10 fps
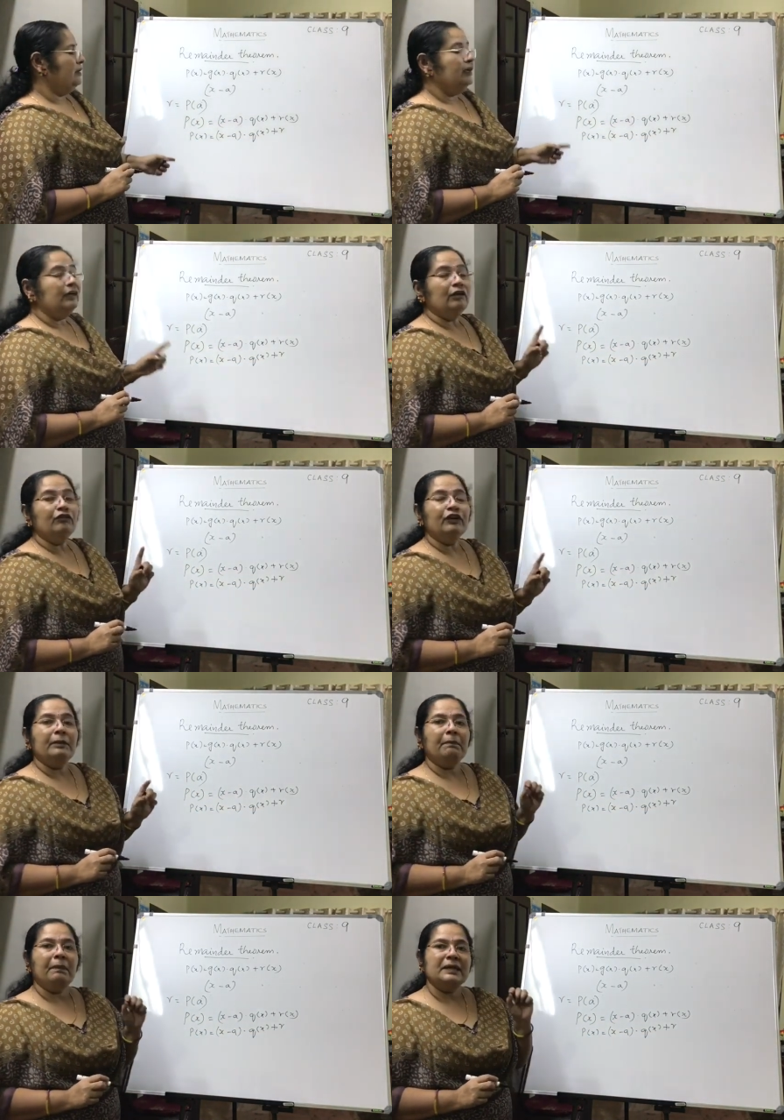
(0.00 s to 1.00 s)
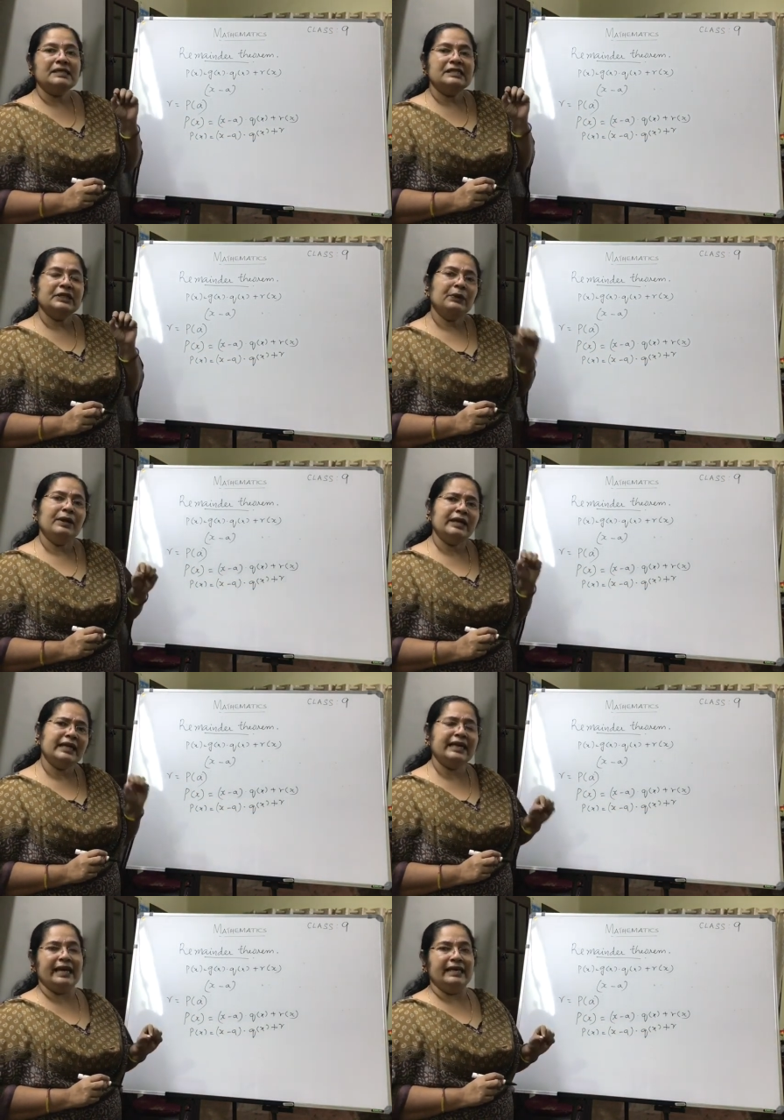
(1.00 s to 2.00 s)
Now for a particular
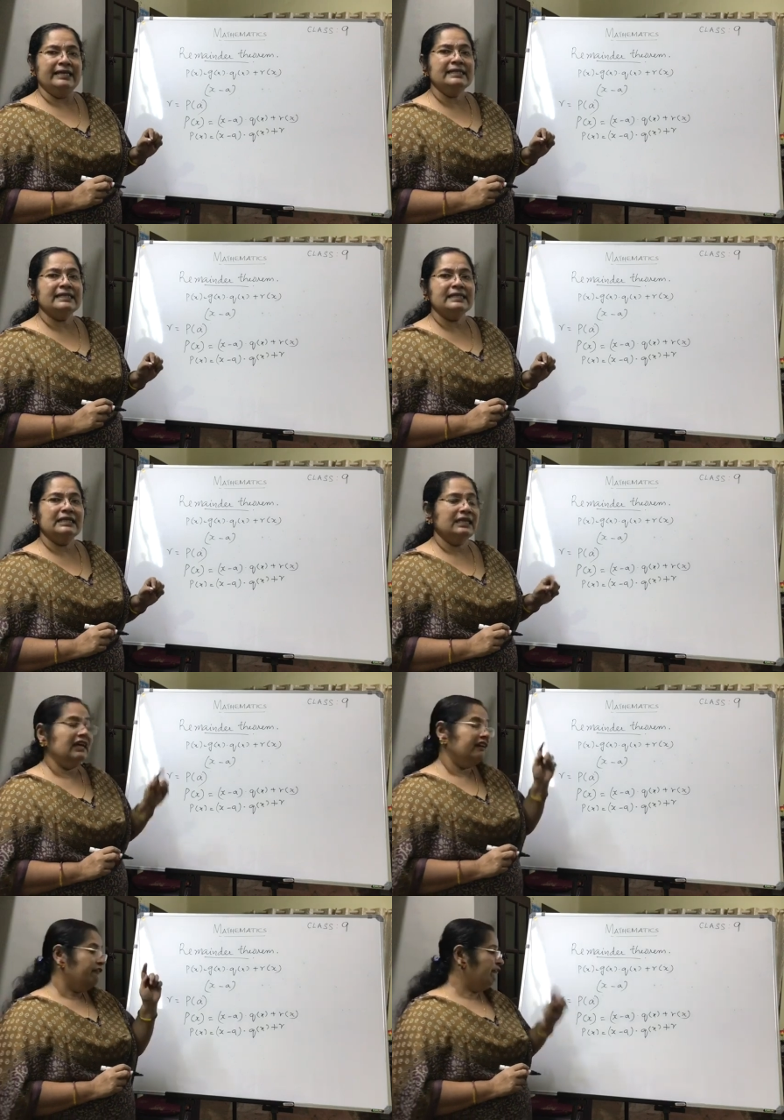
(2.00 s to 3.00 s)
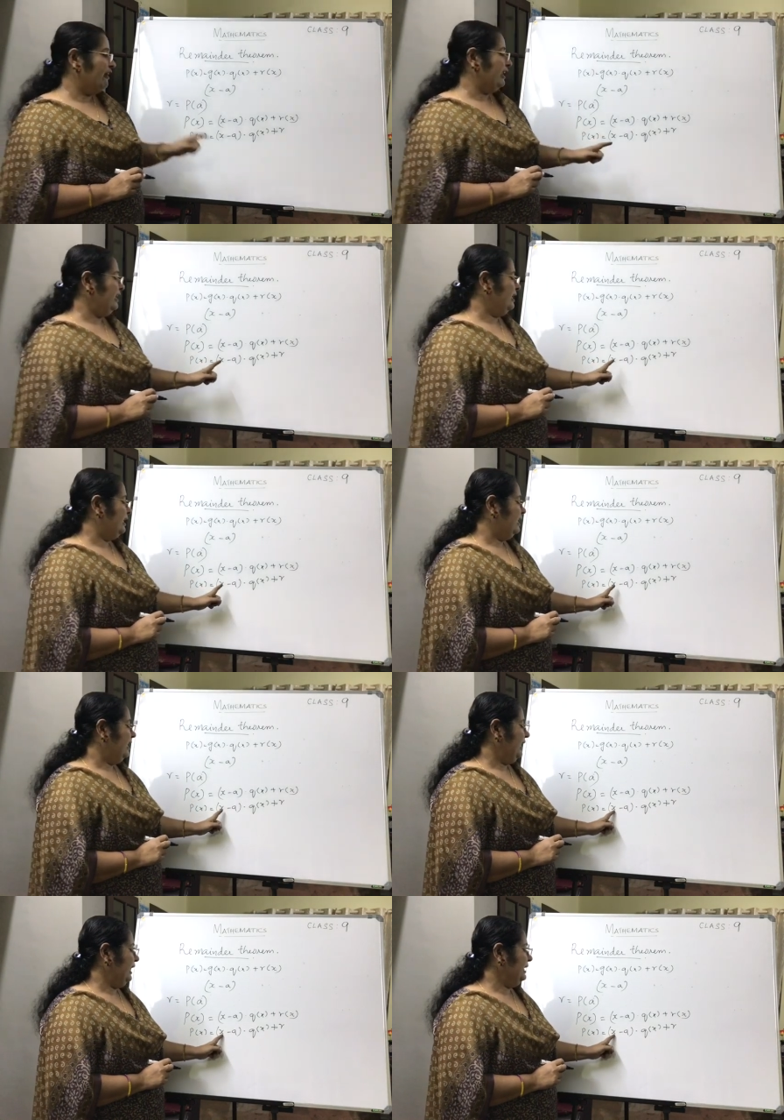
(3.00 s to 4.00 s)
case, when
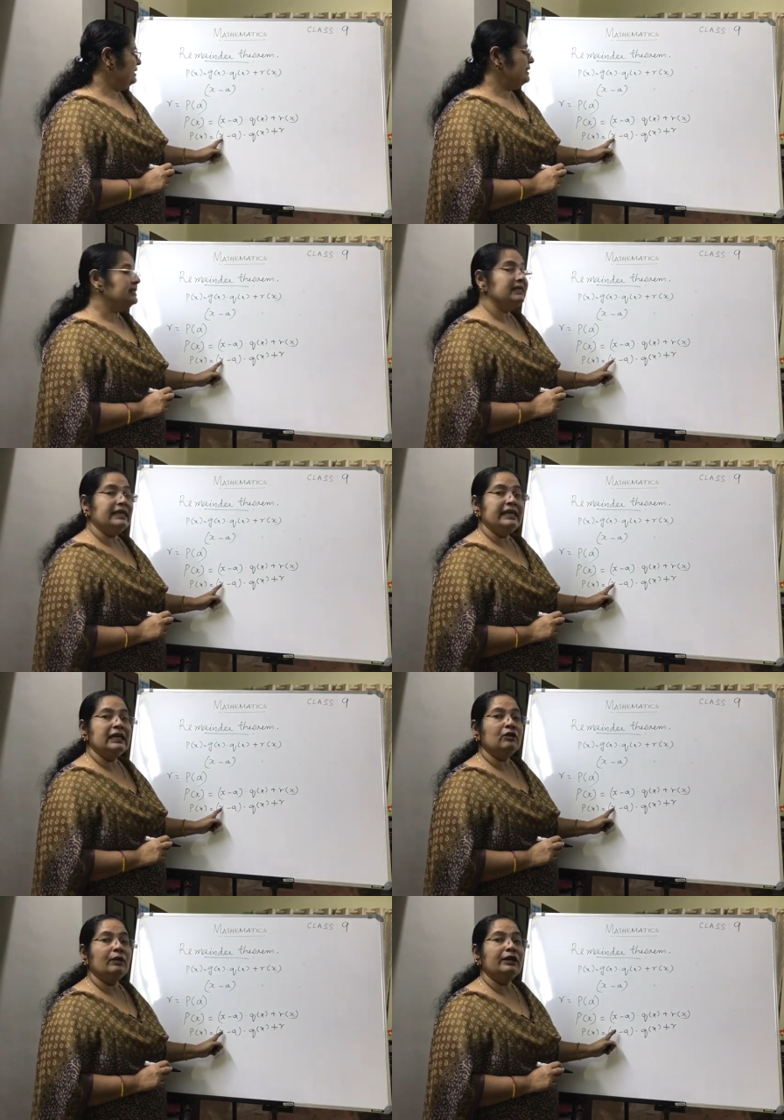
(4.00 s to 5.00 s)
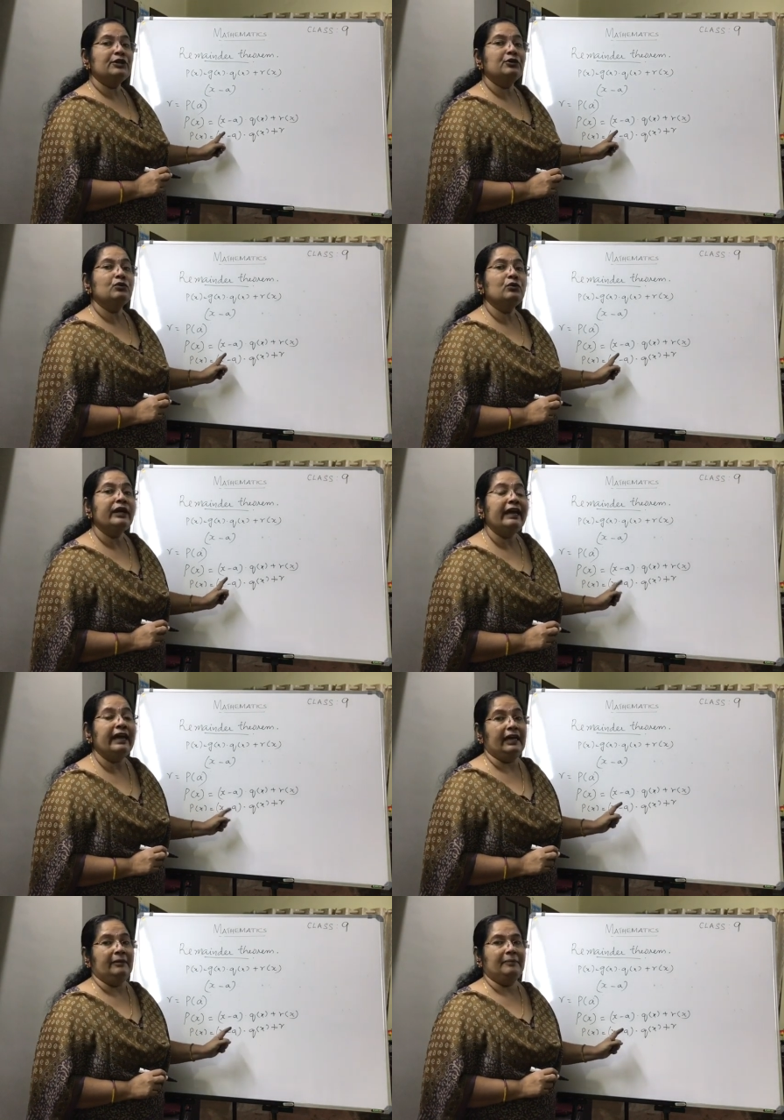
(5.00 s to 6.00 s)
x is equal to a